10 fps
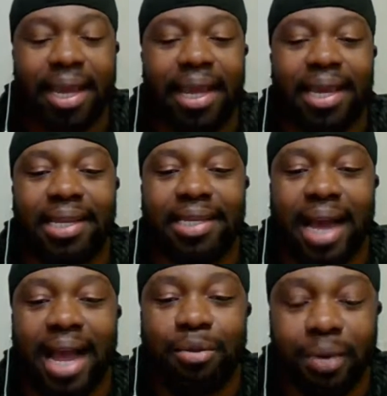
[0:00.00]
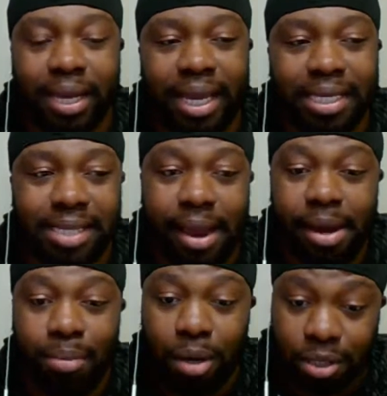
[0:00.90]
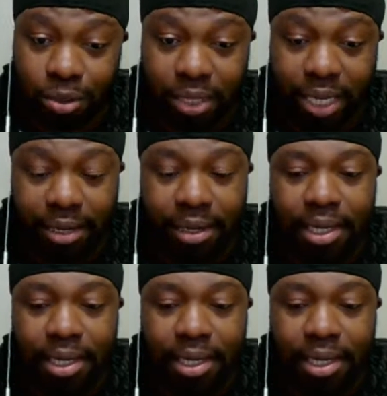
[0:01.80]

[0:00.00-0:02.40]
and Kyrie has taken a personal day.